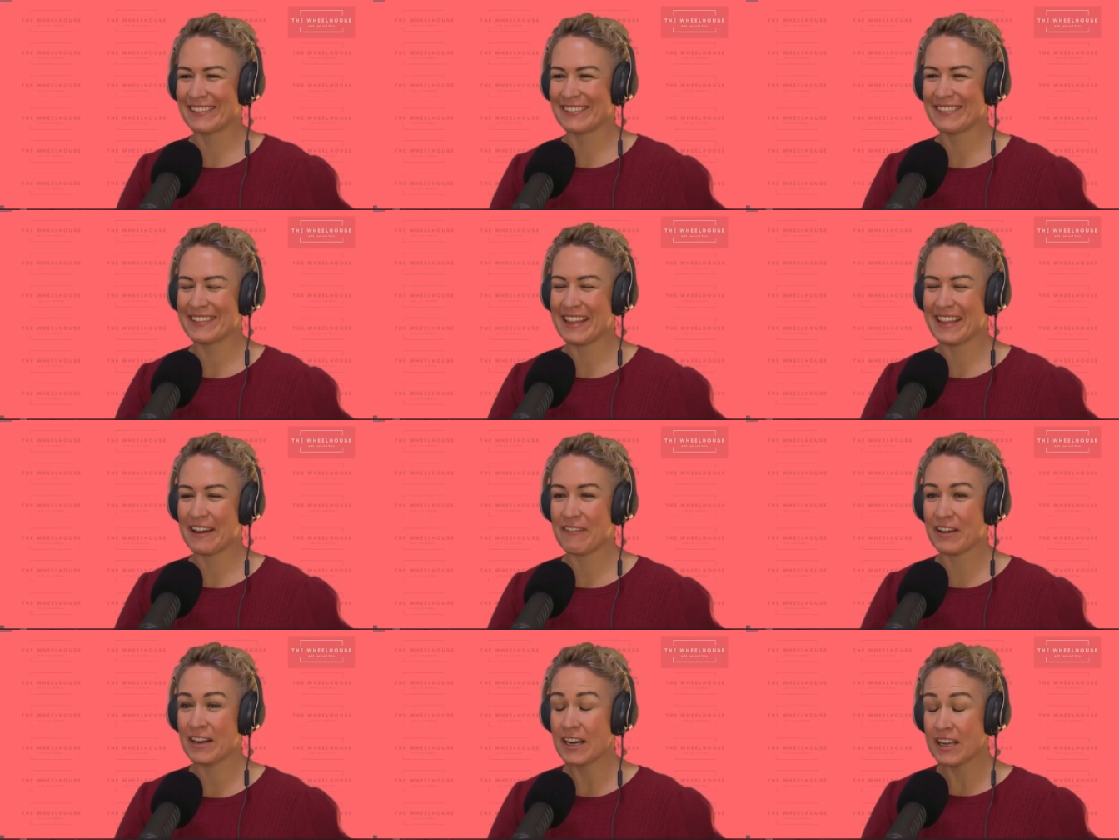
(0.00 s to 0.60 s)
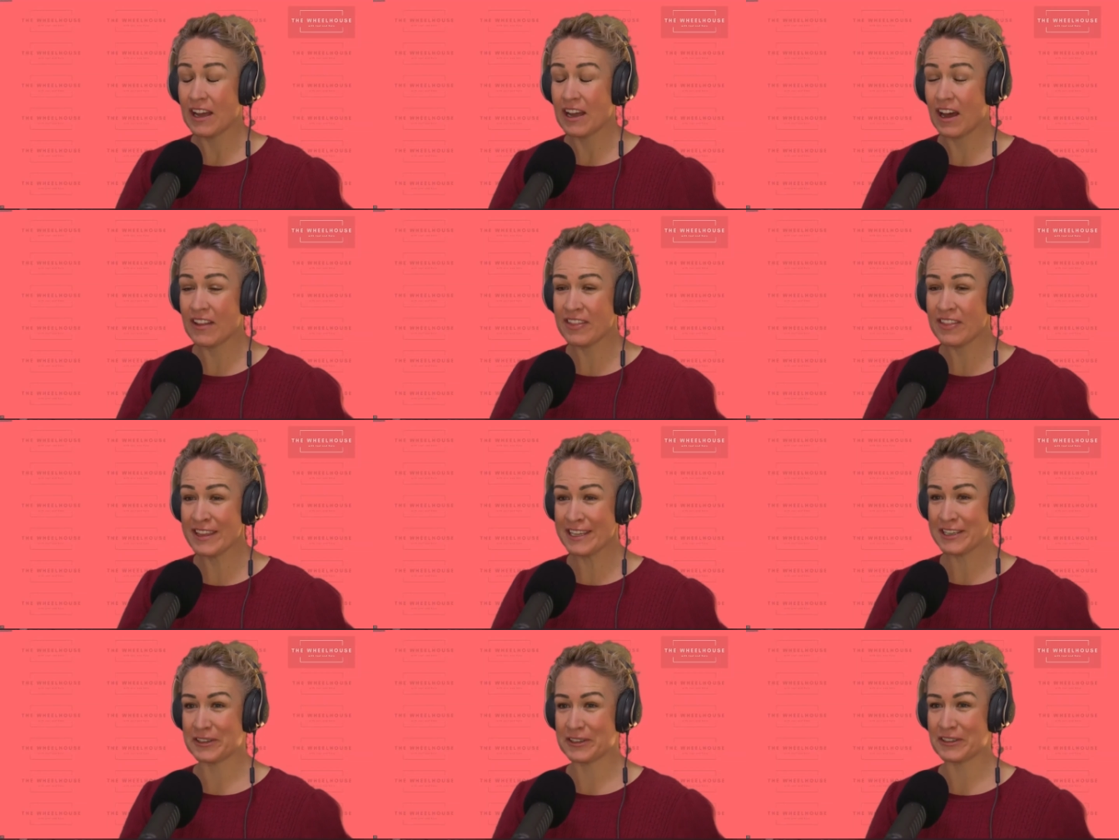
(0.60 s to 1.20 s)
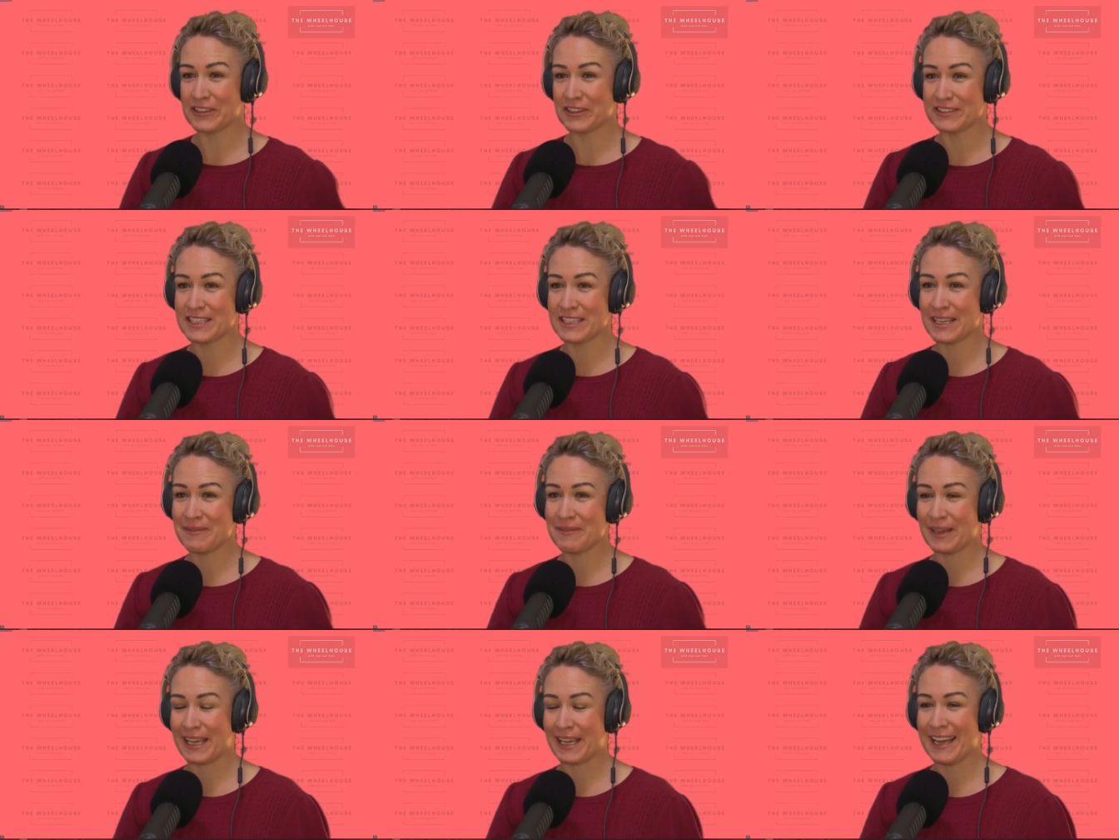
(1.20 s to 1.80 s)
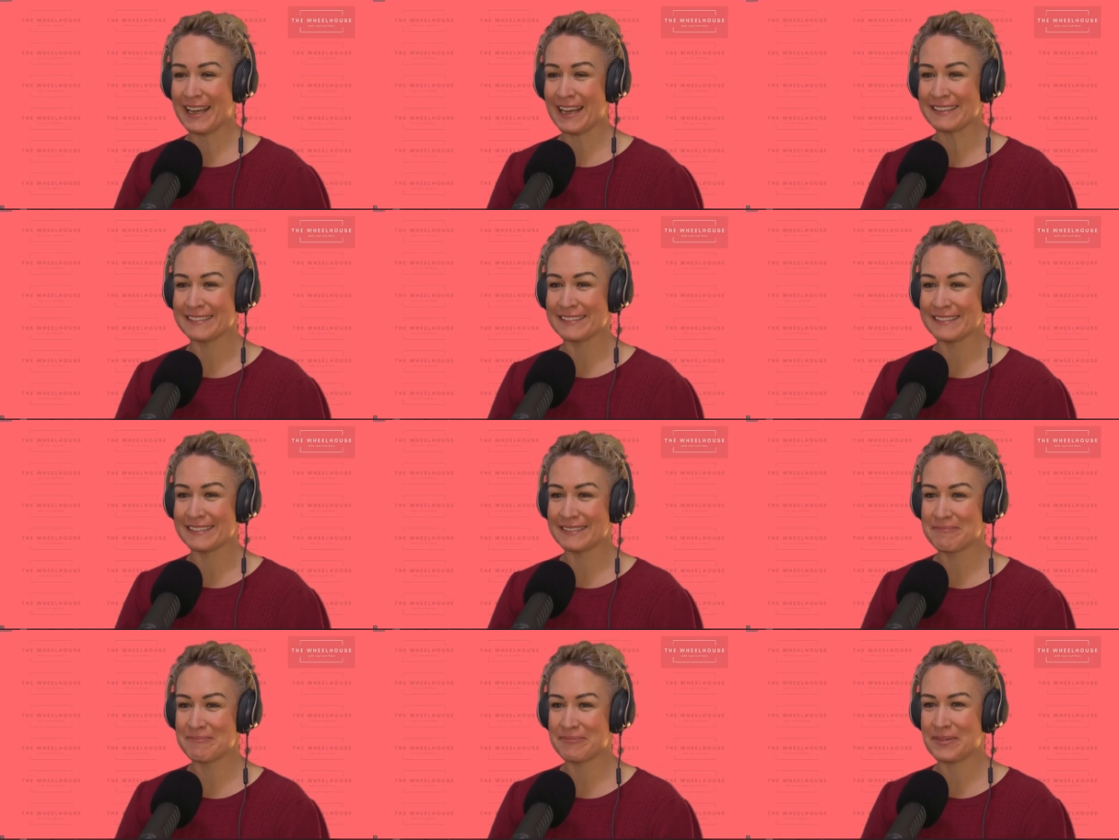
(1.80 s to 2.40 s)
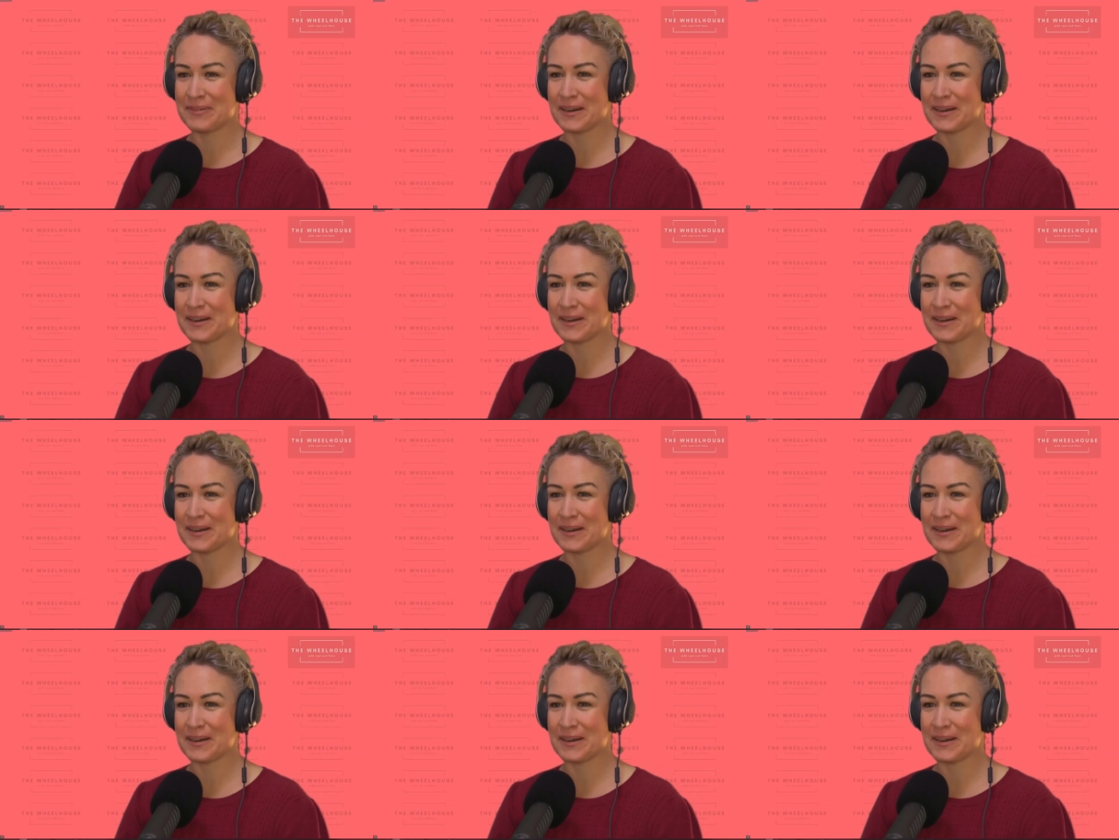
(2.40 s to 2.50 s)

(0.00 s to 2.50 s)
going with that one. I think you're a team accountant